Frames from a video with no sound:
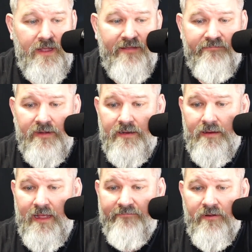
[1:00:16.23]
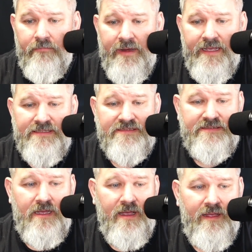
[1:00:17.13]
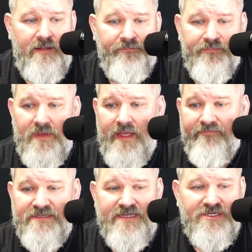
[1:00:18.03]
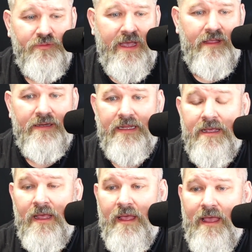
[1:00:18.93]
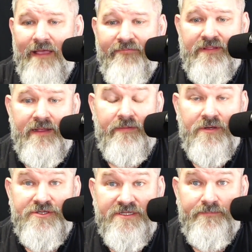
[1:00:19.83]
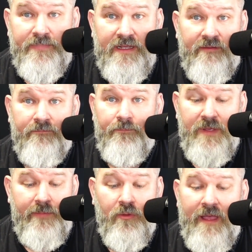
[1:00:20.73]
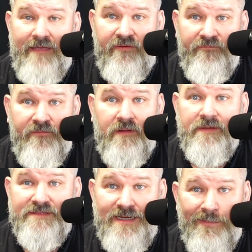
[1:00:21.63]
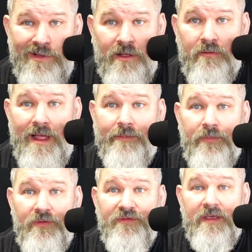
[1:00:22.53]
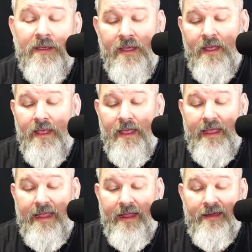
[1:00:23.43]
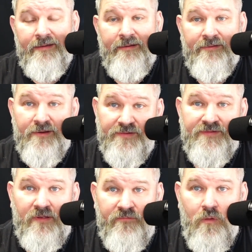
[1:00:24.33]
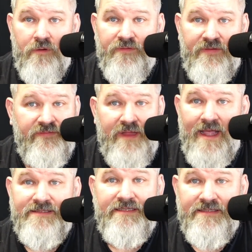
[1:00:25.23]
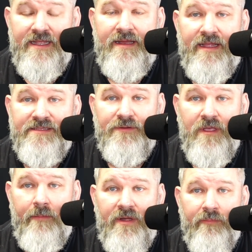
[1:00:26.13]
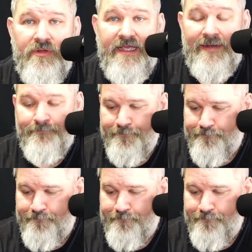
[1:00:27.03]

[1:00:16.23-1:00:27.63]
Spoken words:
every race, every sexuality, everything, and they're just being people having fun listening to punk rock music. And there's, of course, these Nazi skinheads who come into play.